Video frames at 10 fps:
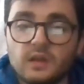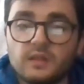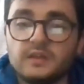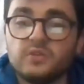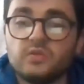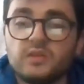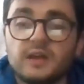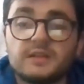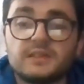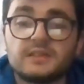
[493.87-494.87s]
They knew they
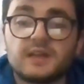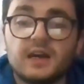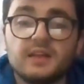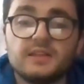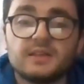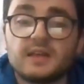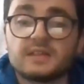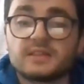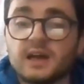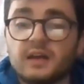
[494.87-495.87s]
had a desire to get
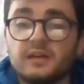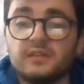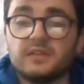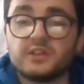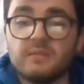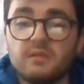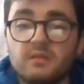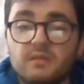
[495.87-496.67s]
started in the gym